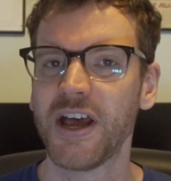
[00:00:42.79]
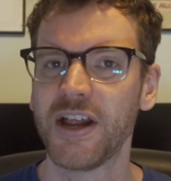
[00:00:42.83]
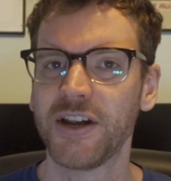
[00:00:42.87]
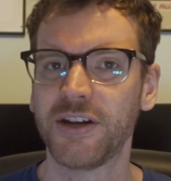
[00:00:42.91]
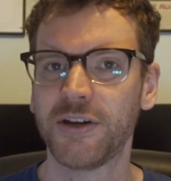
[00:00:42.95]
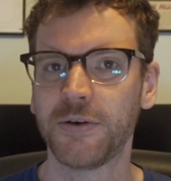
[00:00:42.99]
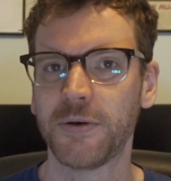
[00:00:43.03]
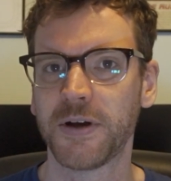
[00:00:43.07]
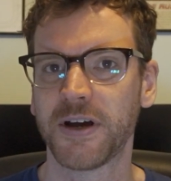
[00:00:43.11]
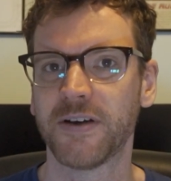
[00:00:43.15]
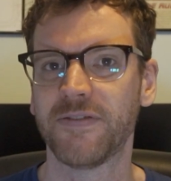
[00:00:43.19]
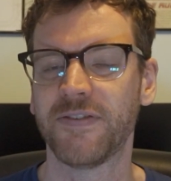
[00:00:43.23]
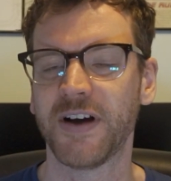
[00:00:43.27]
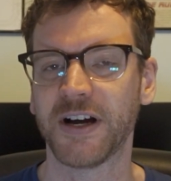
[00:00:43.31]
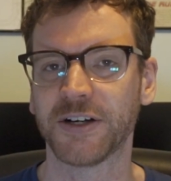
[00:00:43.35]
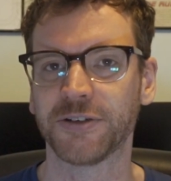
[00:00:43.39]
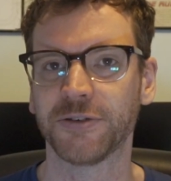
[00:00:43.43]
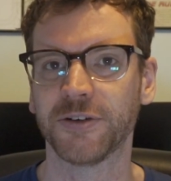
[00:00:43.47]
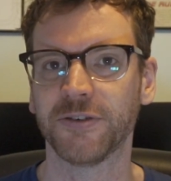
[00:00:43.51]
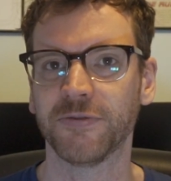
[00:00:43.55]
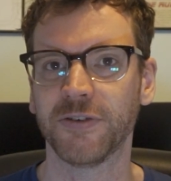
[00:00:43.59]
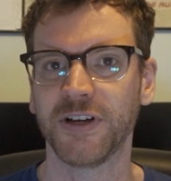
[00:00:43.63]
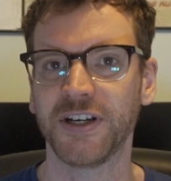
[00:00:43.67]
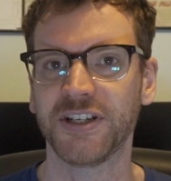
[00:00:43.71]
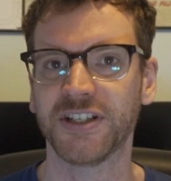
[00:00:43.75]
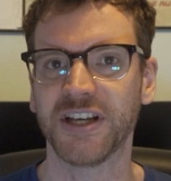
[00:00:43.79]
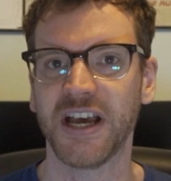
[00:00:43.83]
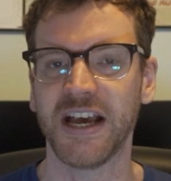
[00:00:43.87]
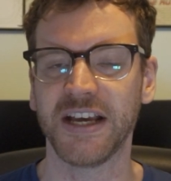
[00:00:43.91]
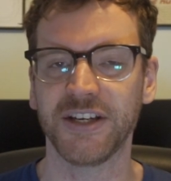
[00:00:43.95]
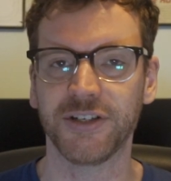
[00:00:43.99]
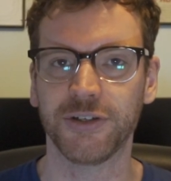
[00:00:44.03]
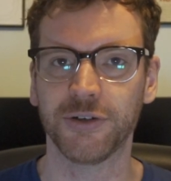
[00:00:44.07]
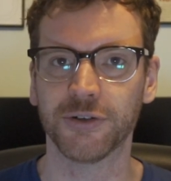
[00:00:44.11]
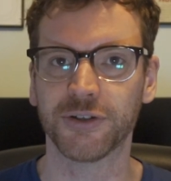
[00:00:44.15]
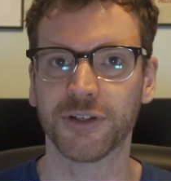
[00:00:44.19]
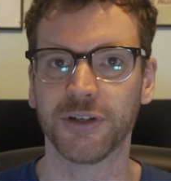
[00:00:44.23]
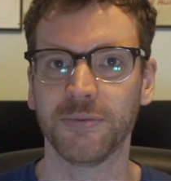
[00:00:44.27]
doing a factory reset is
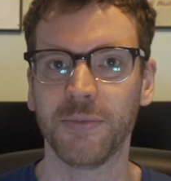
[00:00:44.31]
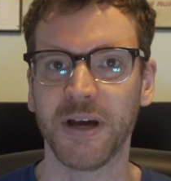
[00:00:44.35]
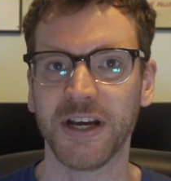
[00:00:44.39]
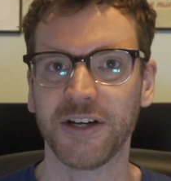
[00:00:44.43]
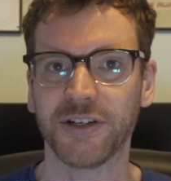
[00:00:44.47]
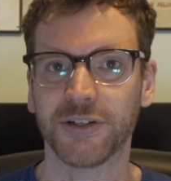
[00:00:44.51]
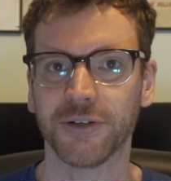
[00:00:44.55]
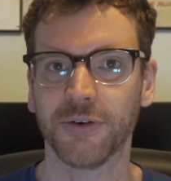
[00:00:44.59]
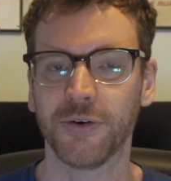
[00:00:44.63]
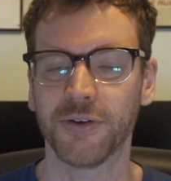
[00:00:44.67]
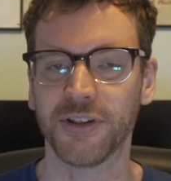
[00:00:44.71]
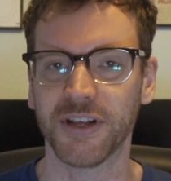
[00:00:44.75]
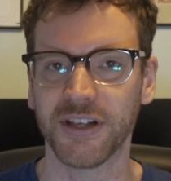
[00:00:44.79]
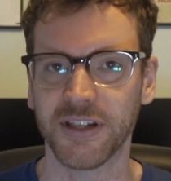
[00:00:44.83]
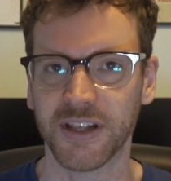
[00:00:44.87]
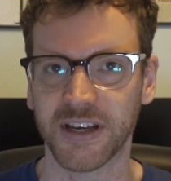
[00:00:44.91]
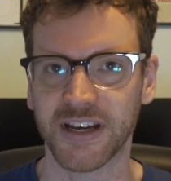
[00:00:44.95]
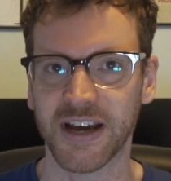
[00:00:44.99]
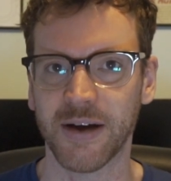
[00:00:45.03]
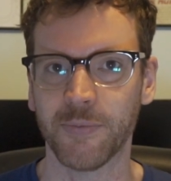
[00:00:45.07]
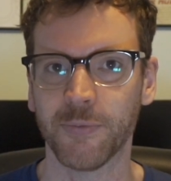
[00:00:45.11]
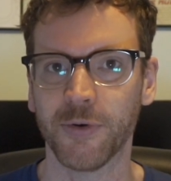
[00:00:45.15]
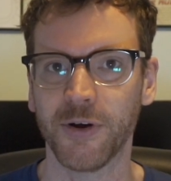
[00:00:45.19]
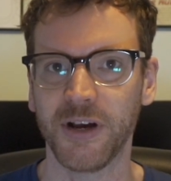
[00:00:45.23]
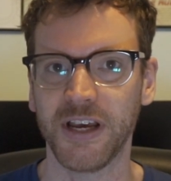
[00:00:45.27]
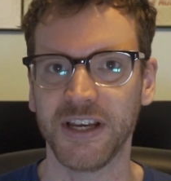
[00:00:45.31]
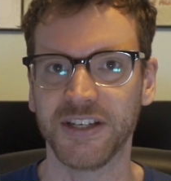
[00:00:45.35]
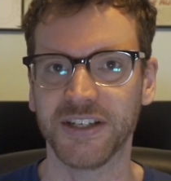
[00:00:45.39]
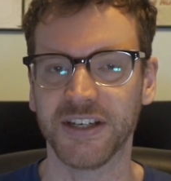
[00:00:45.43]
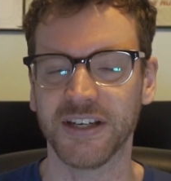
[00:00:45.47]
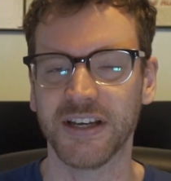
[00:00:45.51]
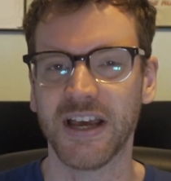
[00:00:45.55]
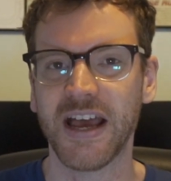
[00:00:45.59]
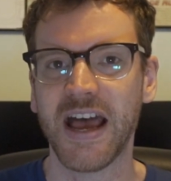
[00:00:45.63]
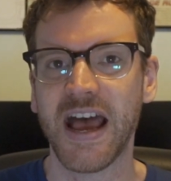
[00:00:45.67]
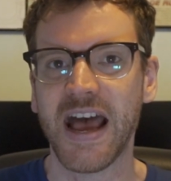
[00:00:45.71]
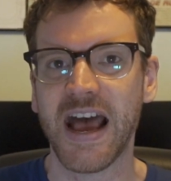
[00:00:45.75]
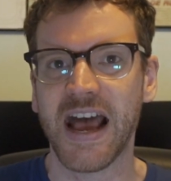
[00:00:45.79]
just to make sure that the camera is
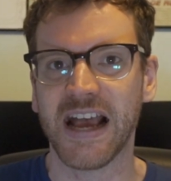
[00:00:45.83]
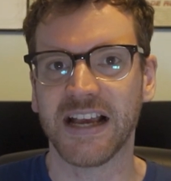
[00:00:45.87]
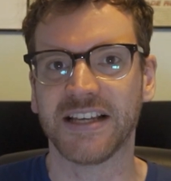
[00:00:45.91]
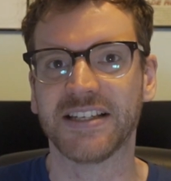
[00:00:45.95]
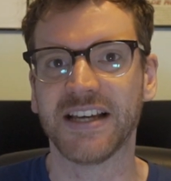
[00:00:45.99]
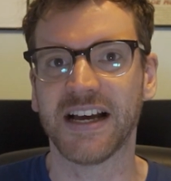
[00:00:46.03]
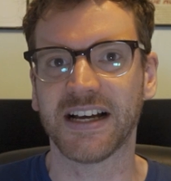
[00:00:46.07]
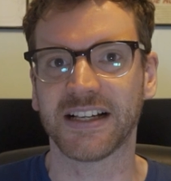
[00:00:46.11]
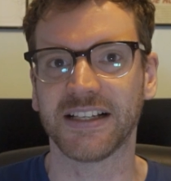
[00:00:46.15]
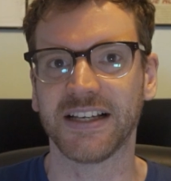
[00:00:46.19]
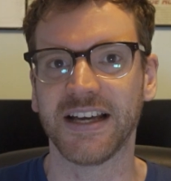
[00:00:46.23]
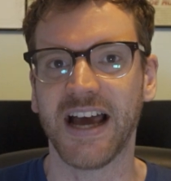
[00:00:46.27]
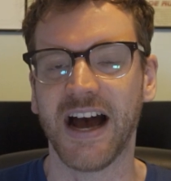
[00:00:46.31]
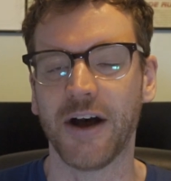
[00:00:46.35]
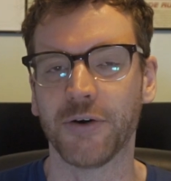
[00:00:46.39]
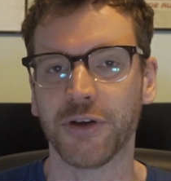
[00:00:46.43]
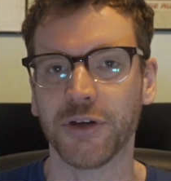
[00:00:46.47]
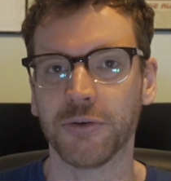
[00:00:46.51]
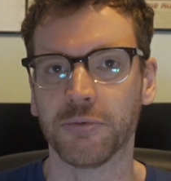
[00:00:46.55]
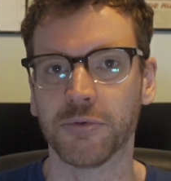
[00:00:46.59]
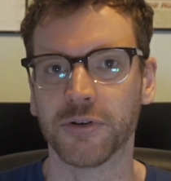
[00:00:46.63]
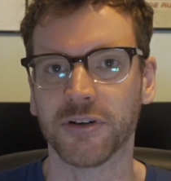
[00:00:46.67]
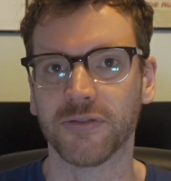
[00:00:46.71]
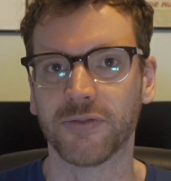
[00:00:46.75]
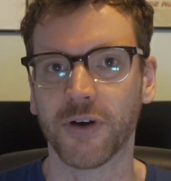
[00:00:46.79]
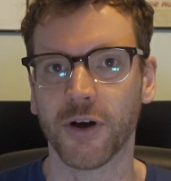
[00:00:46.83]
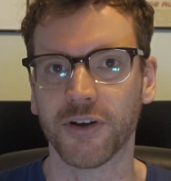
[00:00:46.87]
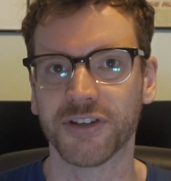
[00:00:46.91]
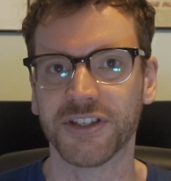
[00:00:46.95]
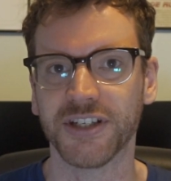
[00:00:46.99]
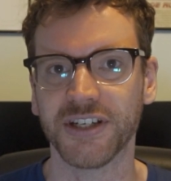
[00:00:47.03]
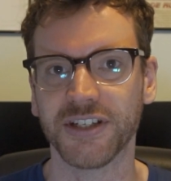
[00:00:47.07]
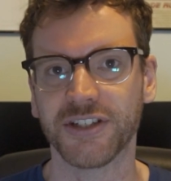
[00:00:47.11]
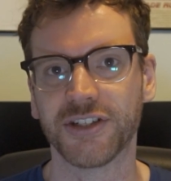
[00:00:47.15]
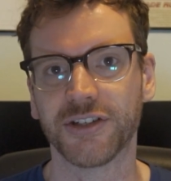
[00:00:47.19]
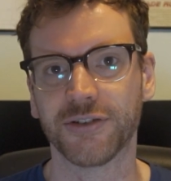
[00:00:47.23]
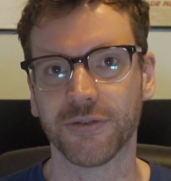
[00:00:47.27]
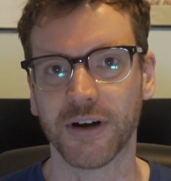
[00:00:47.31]
exactly how you would have got
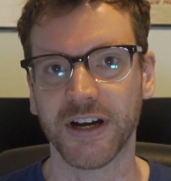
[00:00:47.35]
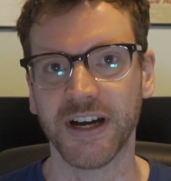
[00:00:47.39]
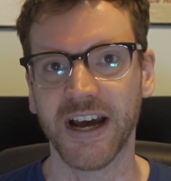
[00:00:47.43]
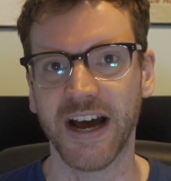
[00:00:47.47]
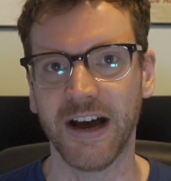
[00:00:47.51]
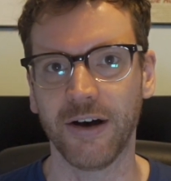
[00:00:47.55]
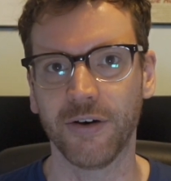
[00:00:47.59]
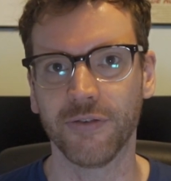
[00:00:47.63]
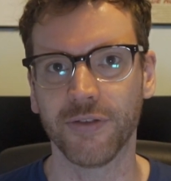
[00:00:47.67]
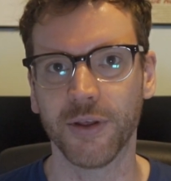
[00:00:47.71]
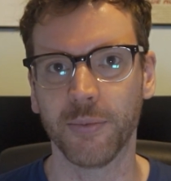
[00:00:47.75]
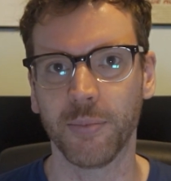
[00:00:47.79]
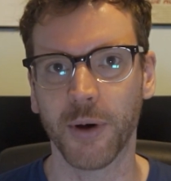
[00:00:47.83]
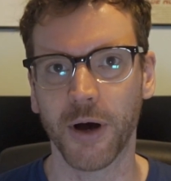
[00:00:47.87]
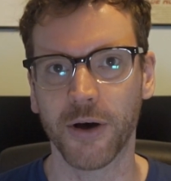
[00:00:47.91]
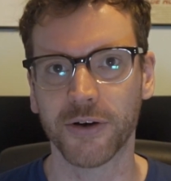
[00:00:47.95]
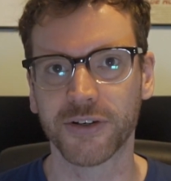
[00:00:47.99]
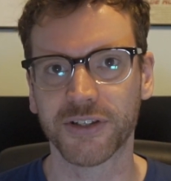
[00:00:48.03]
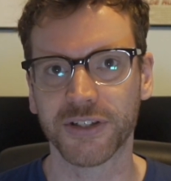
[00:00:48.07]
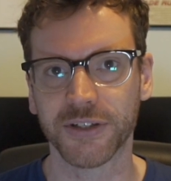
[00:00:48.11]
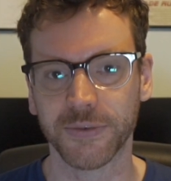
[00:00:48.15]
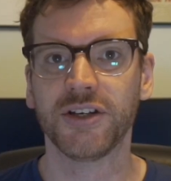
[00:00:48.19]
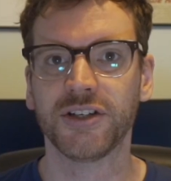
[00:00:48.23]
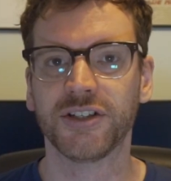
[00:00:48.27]
it straight out of the box.